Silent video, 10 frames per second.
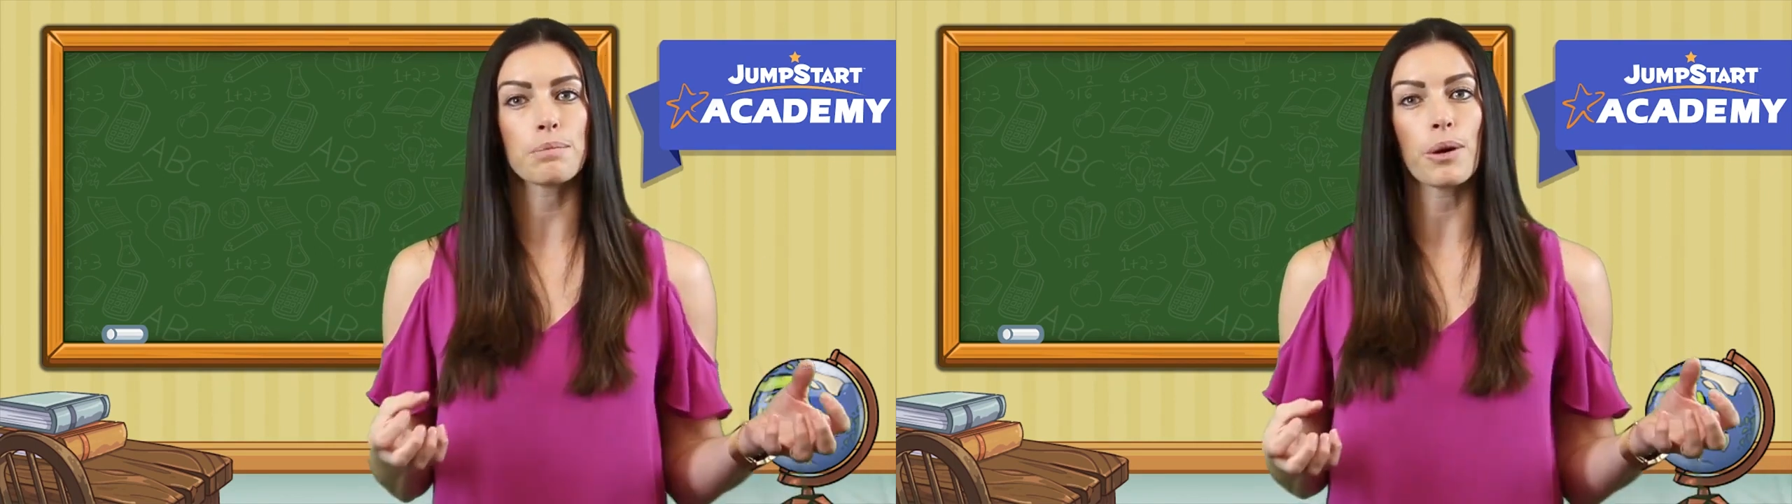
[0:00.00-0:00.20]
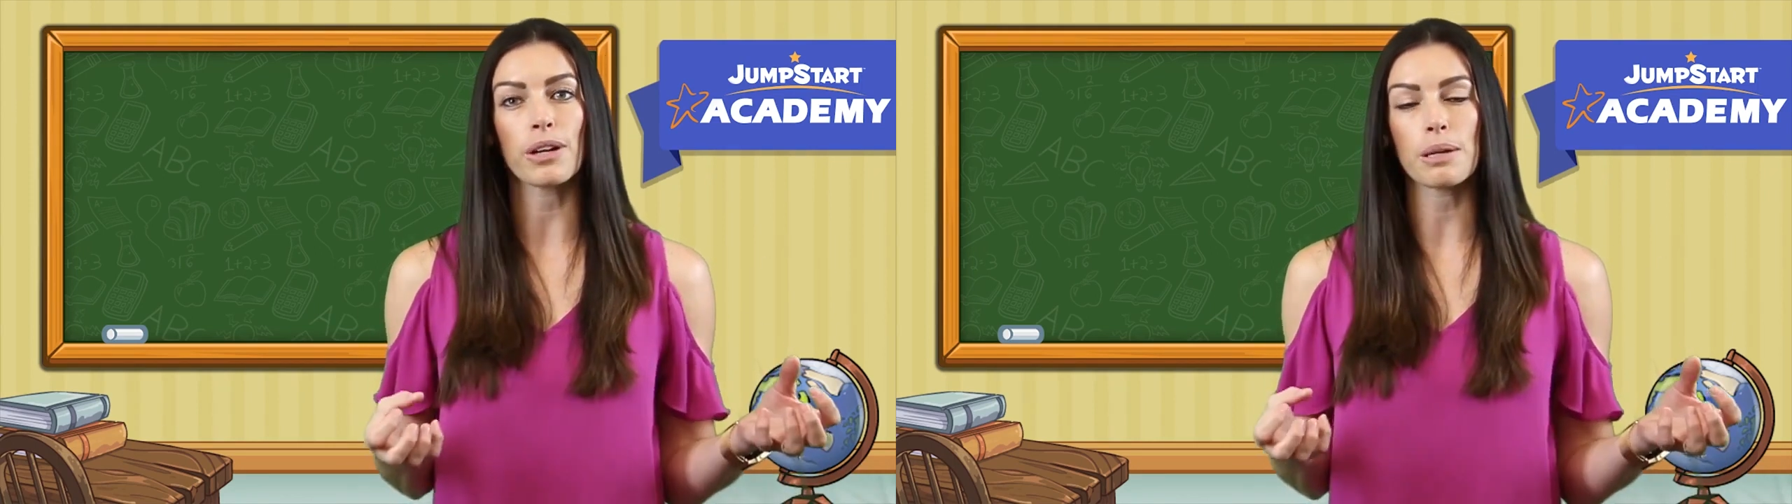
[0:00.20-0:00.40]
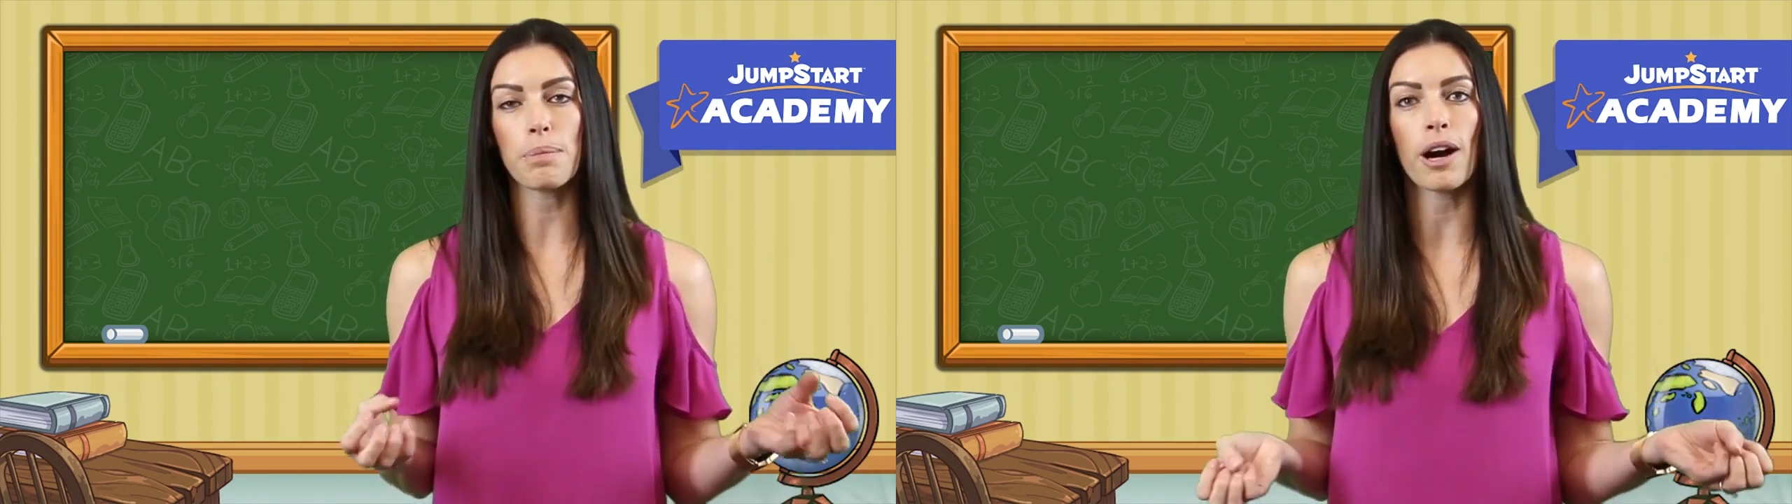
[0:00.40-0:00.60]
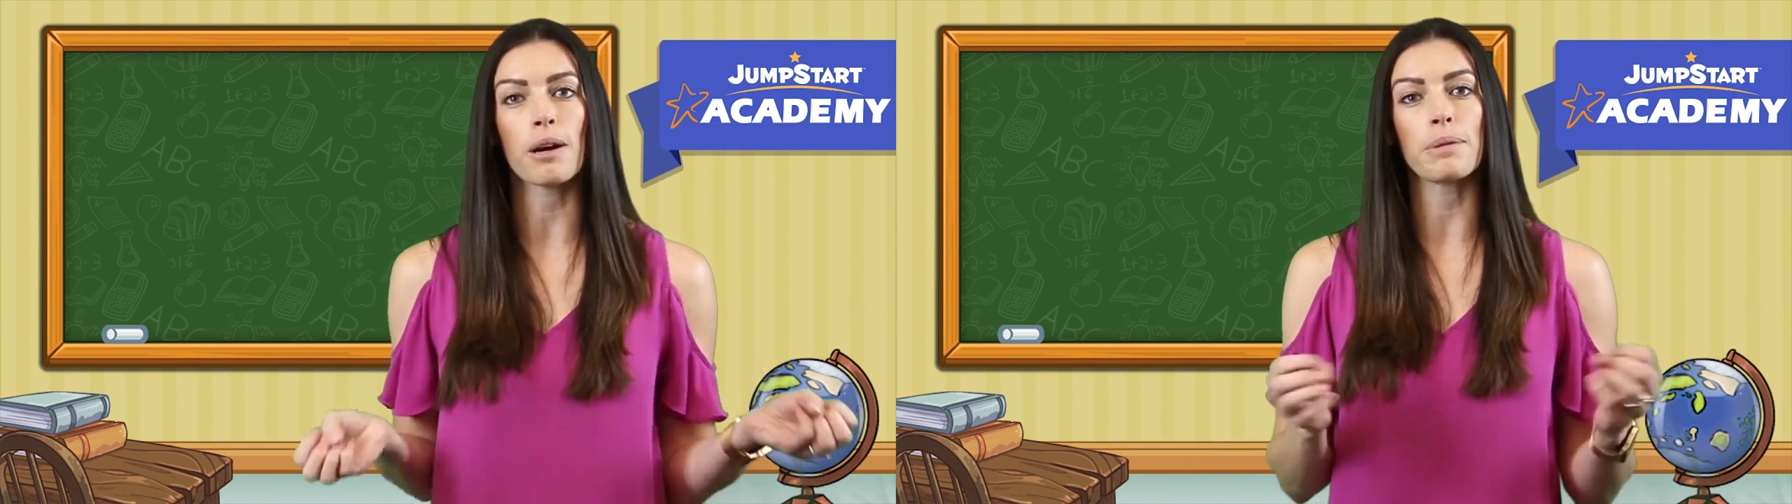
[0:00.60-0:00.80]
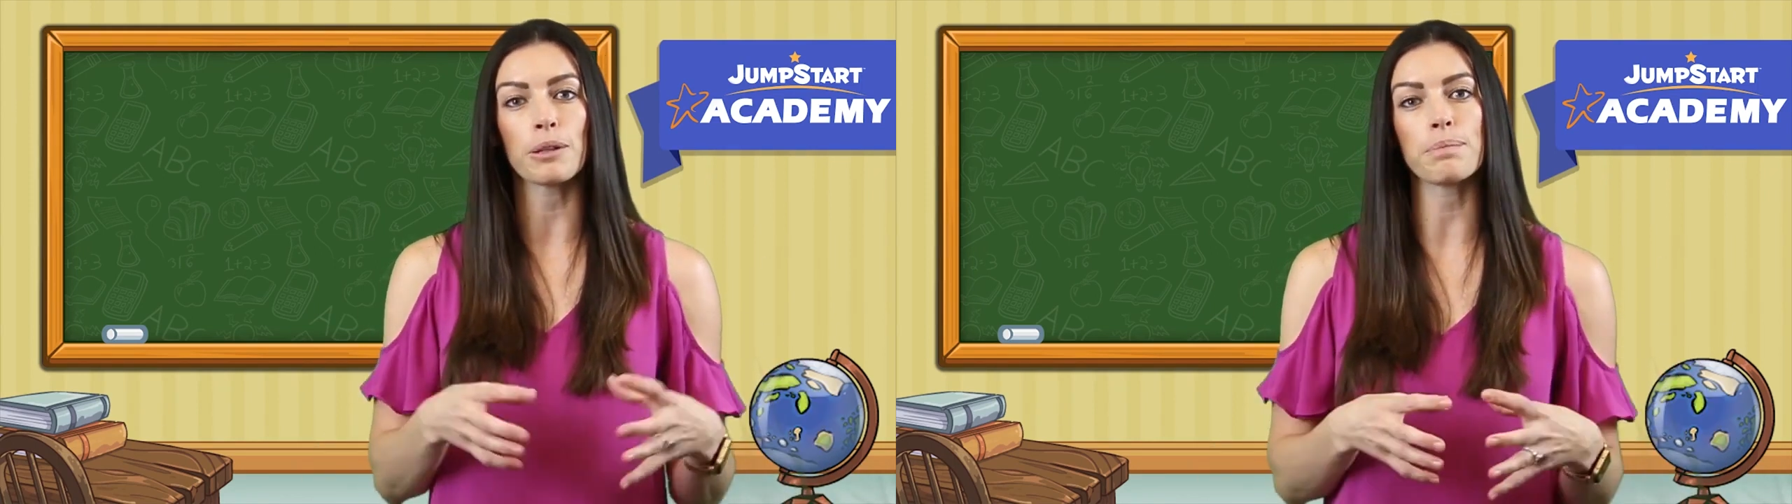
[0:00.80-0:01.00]
broken
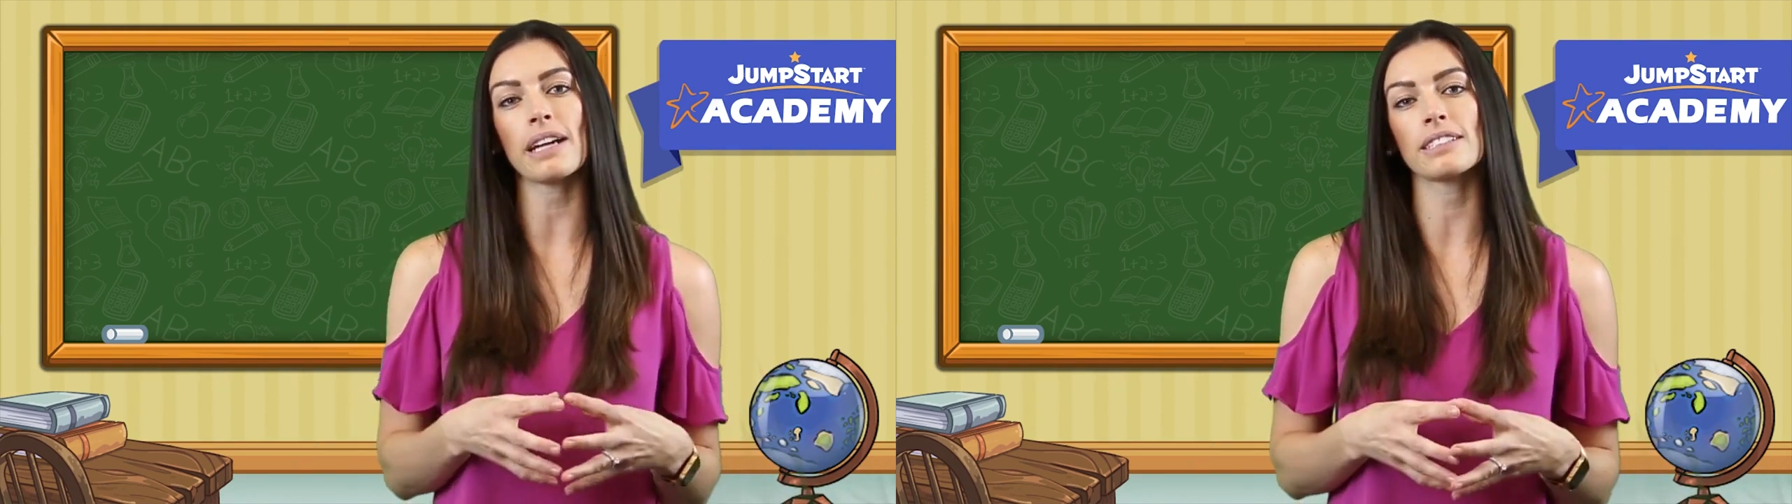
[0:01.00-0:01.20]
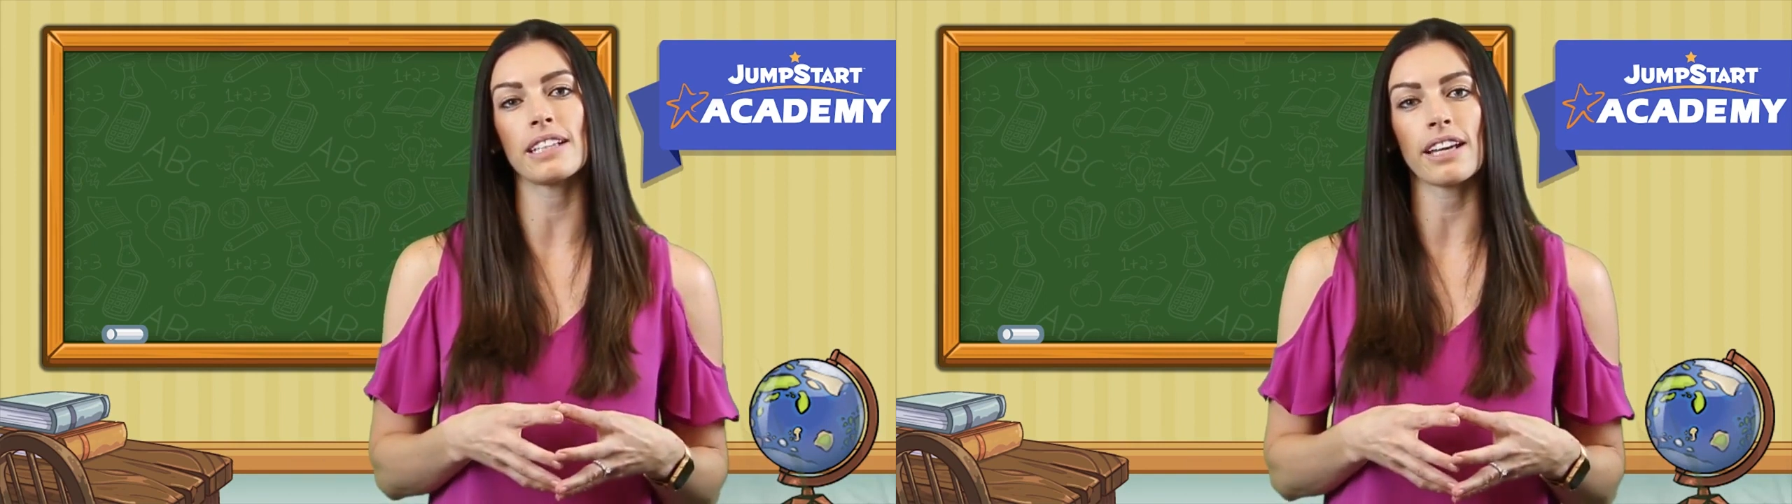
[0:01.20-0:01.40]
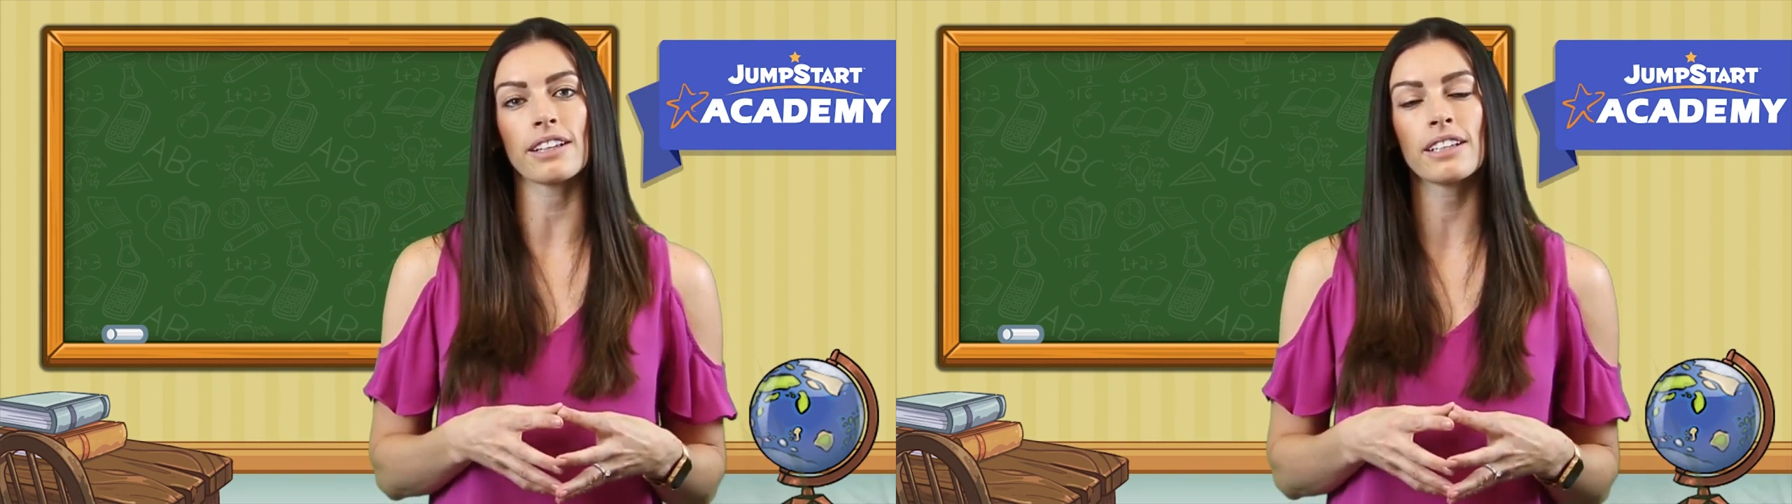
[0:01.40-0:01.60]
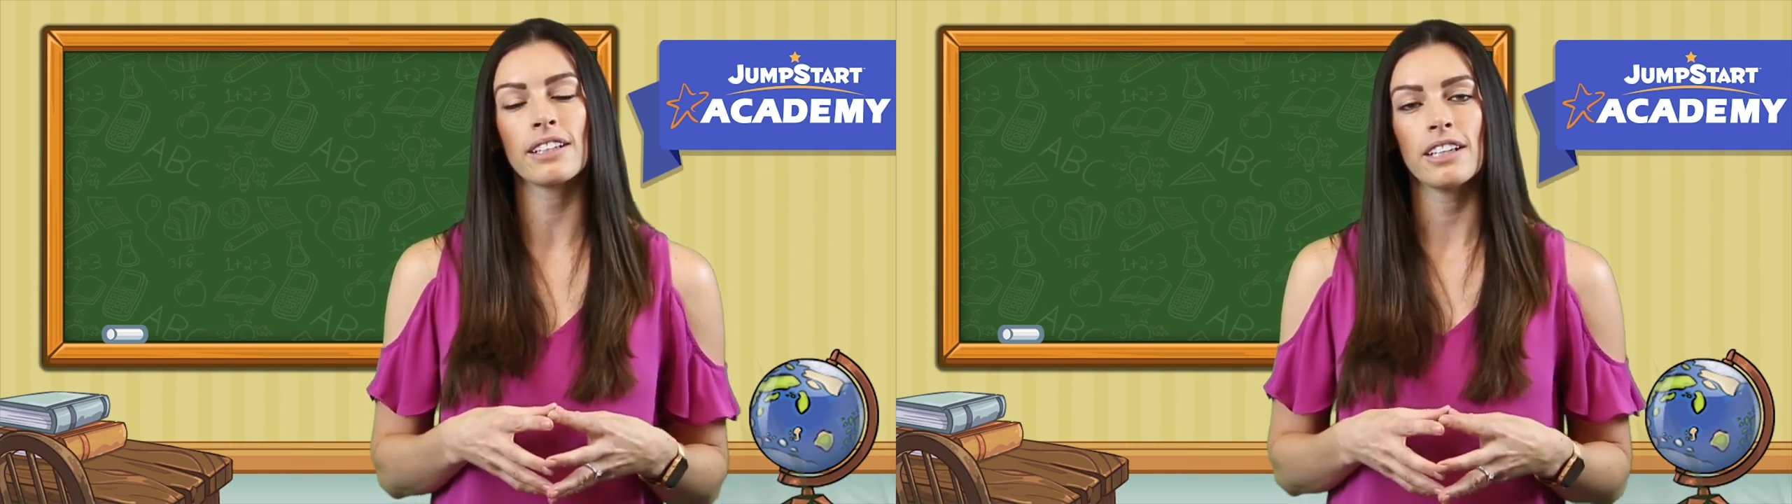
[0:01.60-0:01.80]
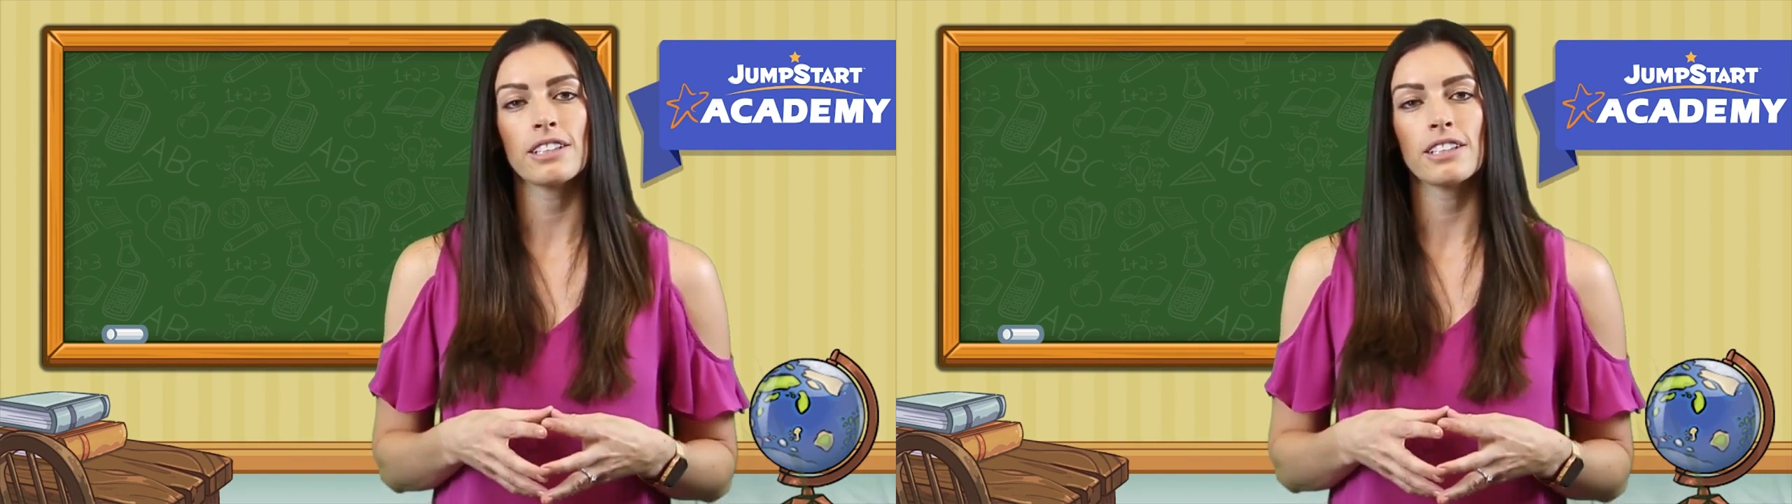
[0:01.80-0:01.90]
apart, built back together.